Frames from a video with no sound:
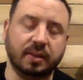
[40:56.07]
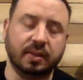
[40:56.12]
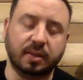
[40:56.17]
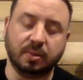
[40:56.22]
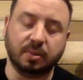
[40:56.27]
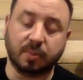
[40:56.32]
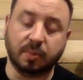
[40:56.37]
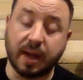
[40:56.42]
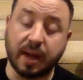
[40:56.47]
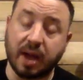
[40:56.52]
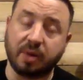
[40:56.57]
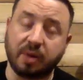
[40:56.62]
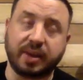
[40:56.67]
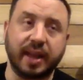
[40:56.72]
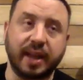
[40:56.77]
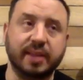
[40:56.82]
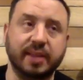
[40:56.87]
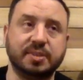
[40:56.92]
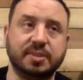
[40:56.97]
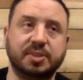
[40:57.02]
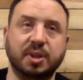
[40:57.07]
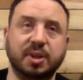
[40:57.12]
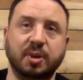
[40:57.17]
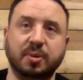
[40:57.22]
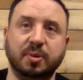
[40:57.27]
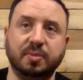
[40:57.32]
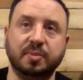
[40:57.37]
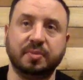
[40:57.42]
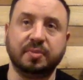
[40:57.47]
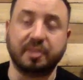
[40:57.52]
Wow, okay,
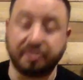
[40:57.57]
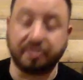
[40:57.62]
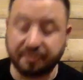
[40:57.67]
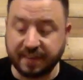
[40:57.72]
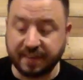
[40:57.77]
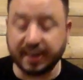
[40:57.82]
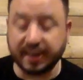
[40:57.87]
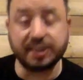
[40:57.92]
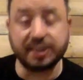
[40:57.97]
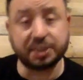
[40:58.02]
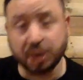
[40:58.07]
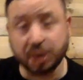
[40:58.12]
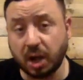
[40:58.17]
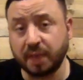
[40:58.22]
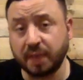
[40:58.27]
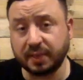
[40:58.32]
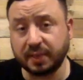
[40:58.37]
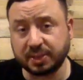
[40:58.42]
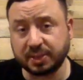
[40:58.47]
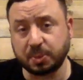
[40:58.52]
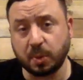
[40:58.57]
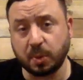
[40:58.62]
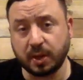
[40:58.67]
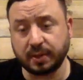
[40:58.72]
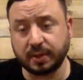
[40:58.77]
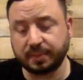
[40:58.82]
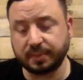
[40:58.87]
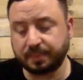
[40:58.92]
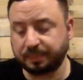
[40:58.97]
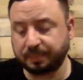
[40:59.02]
so the finish on this
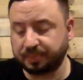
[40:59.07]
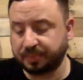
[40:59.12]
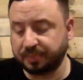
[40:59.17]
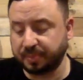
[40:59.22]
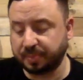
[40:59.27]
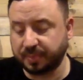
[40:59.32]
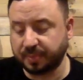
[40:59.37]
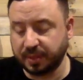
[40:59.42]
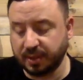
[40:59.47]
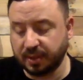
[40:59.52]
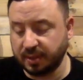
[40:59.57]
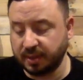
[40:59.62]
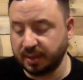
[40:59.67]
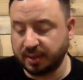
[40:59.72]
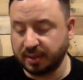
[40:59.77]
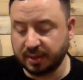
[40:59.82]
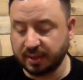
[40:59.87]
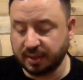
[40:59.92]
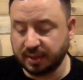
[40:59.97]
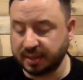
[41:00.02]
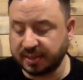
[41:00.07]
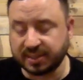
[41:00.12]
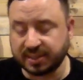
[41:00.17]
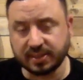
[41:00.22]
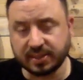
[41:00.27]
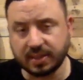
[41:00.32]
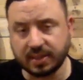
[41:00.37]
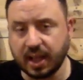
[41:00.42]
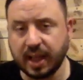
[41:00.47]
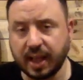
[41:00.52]
one, this
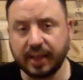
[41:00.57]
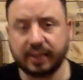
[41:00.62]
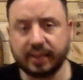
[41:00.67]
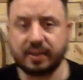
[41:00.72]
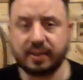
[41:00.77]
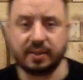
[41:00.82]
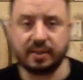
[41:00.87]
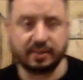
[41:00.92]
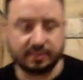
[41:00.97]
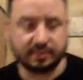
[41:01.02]
is like